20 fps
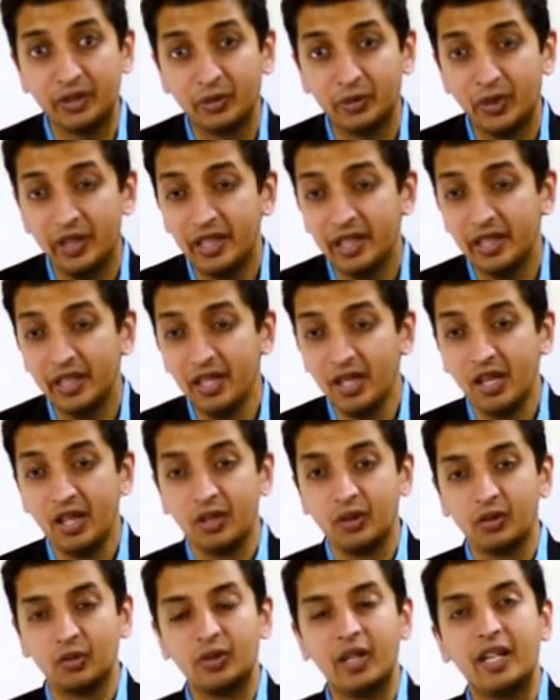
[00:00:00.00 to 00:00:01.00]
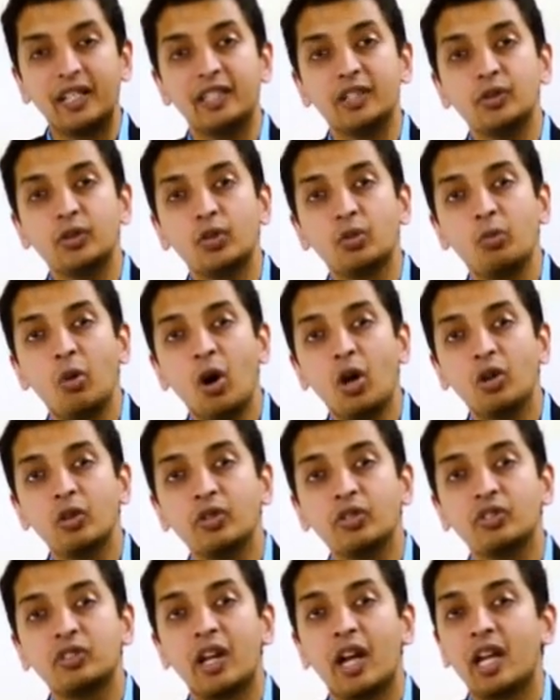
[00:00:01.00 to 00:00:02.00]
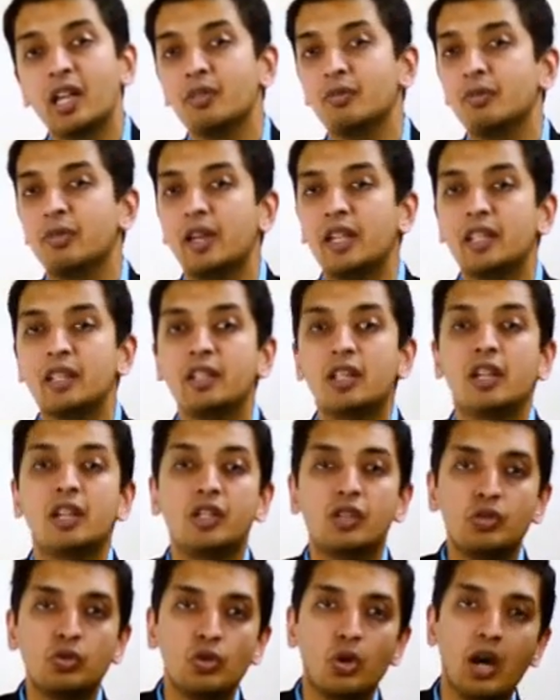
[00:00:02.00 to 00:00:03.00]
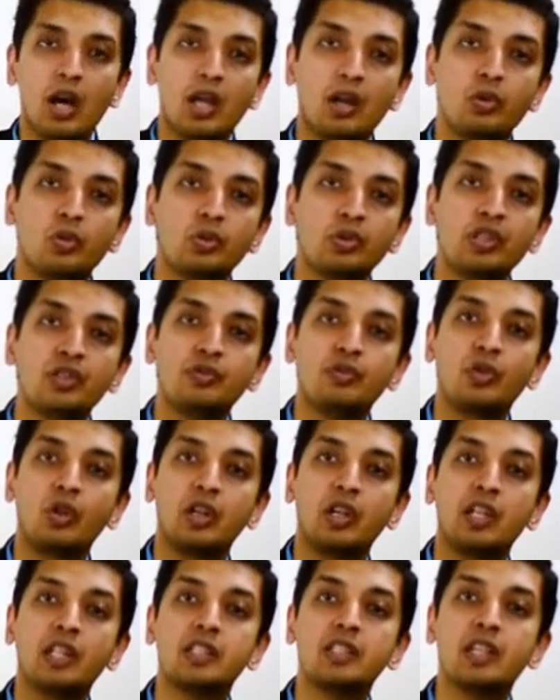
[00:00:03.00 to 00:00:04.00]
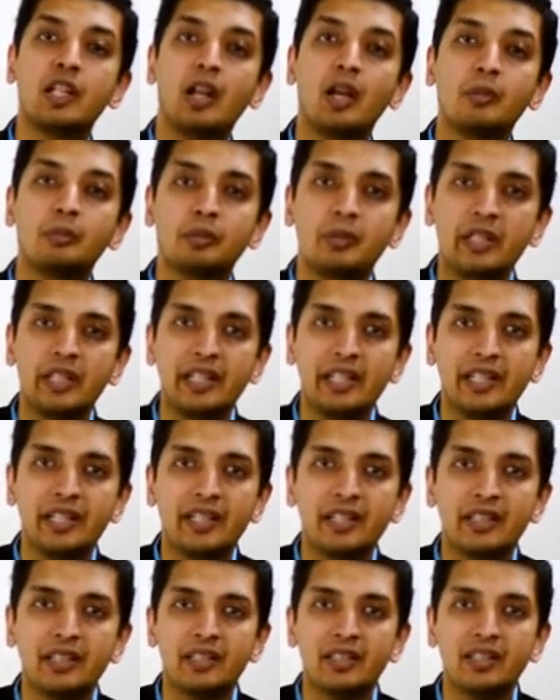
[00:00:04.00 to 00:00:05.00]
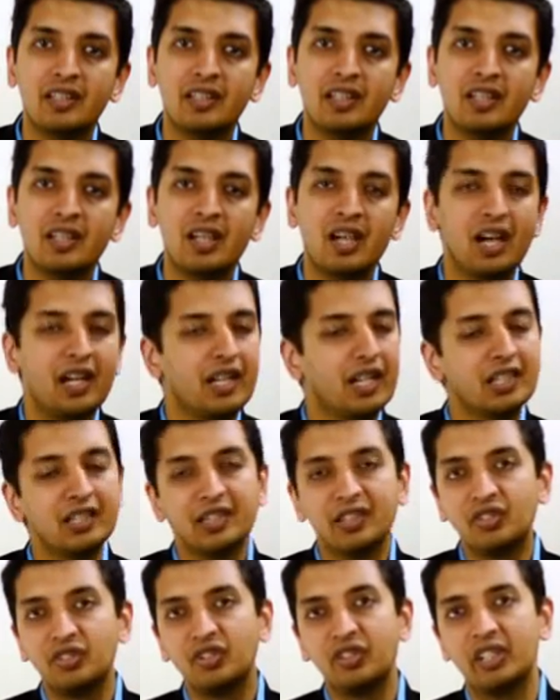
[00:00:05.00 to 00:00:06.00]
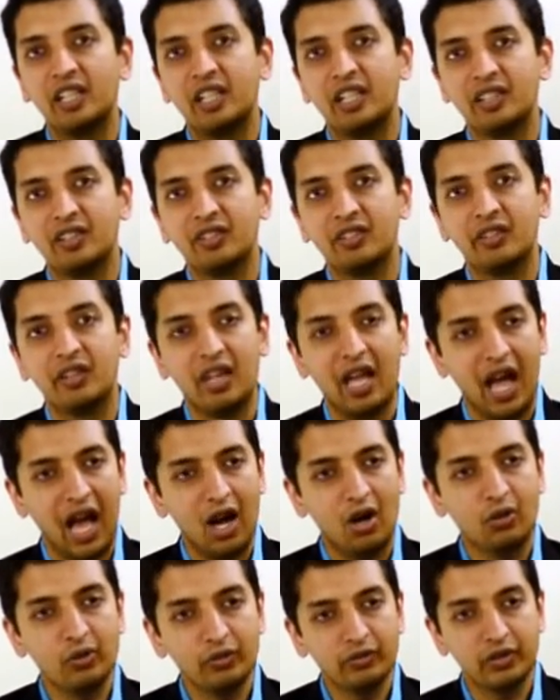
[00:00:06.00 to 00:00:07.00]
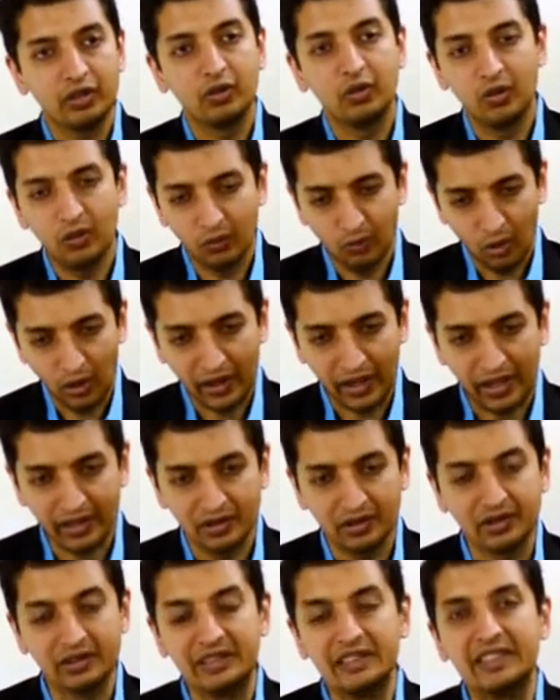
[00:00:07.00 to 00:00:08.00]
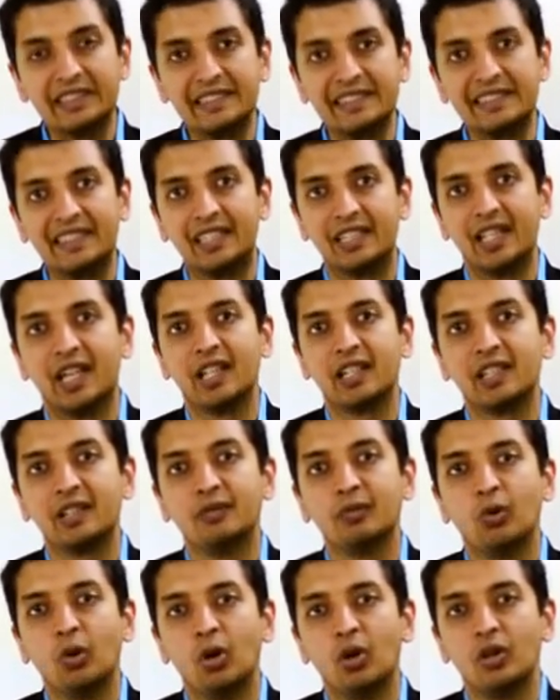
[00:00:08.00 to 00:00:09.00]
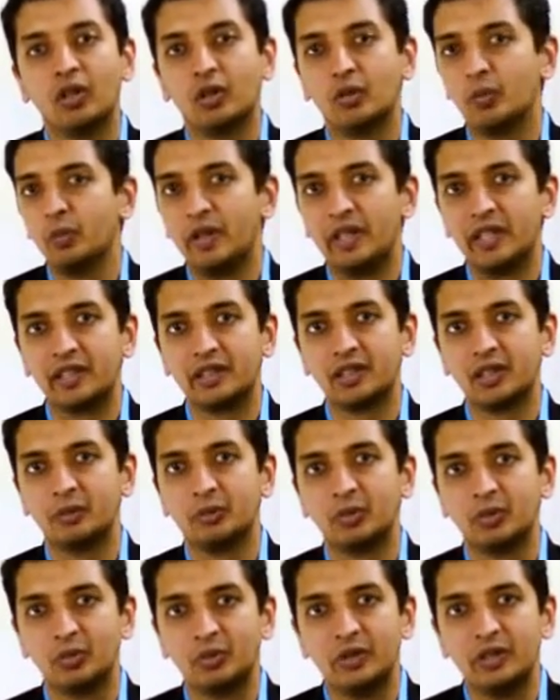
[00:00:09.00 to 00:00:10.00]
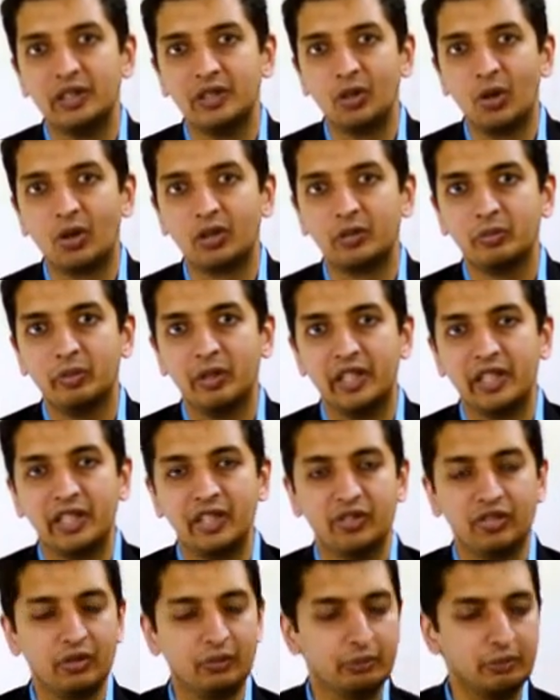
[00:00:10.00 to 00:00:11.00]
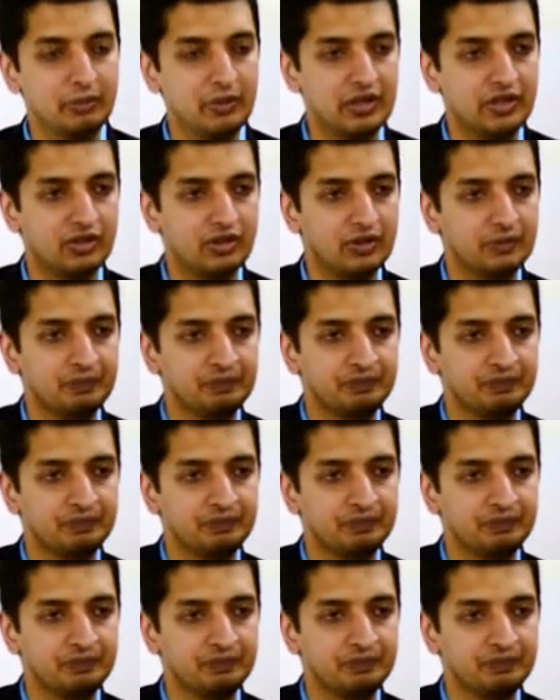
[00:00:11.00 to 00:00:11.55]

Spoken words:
today so that in tomorrow's time when you are looking for another upgrade, another change, how do we know what are the things that are involved when it comes to the documentation piece?